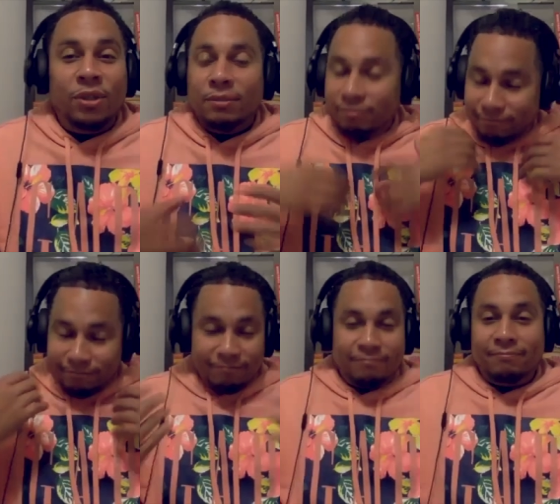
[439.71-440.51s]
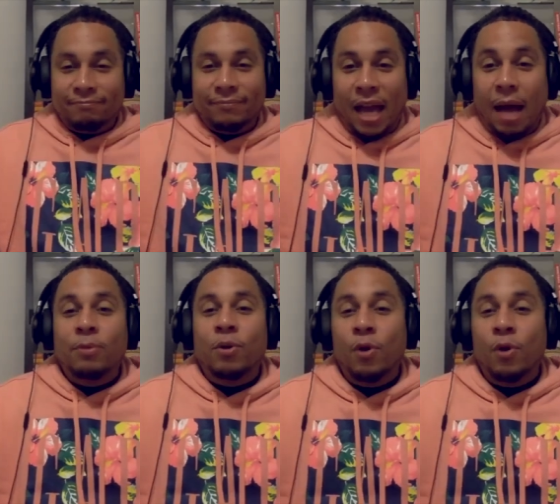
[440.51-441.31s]
as well, I'm
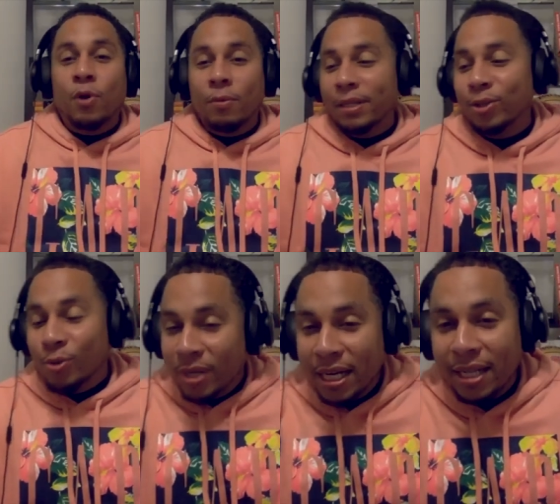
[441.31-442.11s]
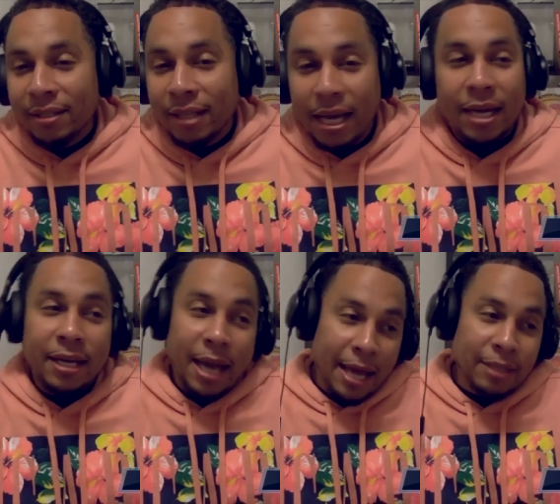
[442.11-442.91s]
going to be tuning in, and
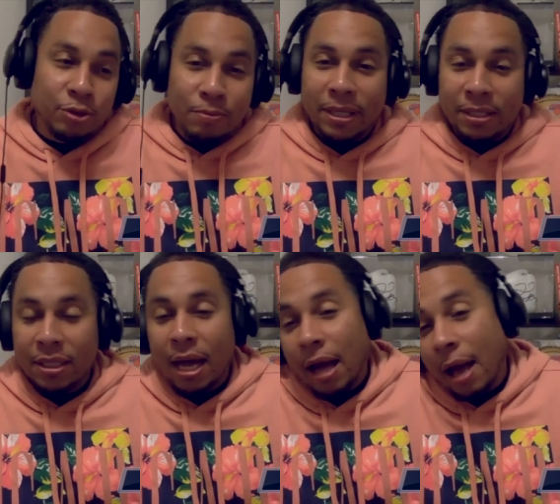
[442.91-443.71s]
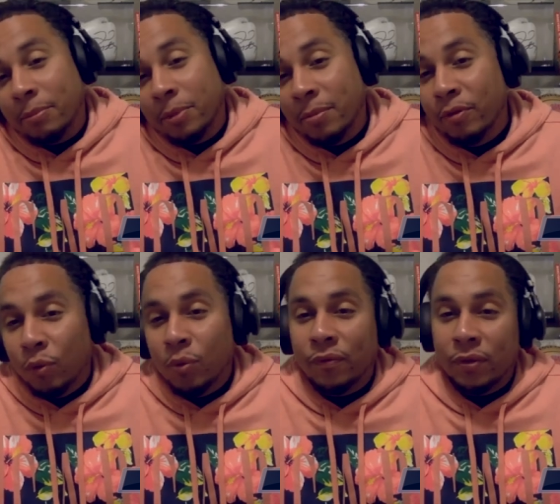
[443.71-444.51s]
as you mentioned, I, am going to be
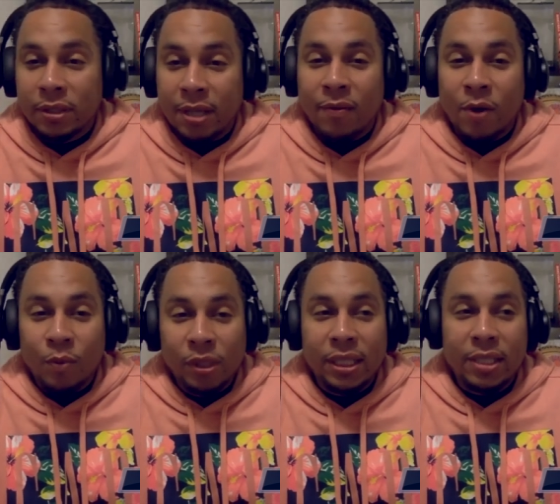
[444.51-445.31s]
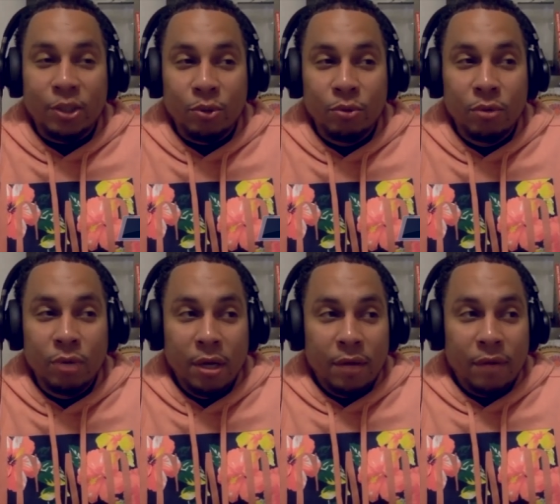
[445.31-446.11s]
rooting for Tyron Woodley to
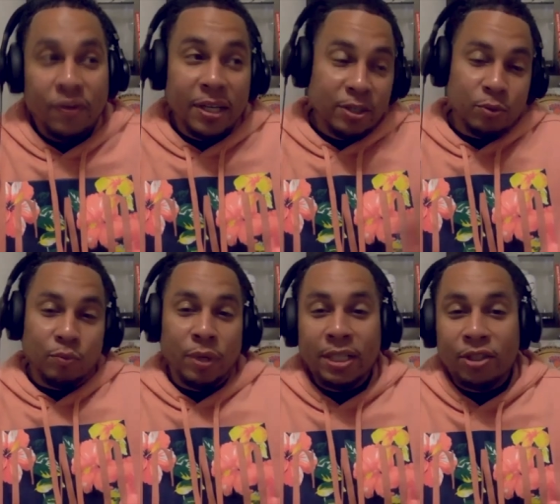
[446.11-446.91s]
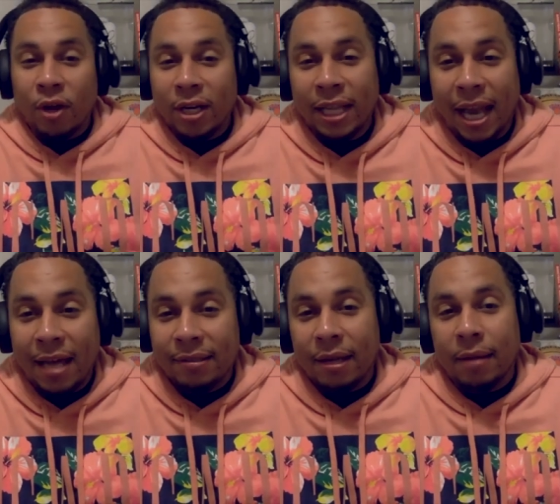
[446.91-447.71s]
finish what he started the
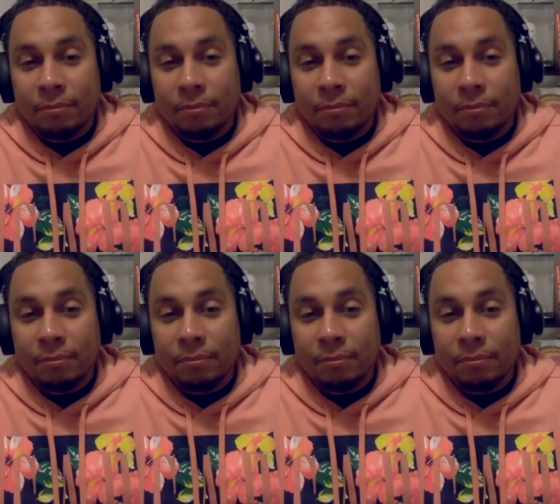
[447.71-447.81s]
last time.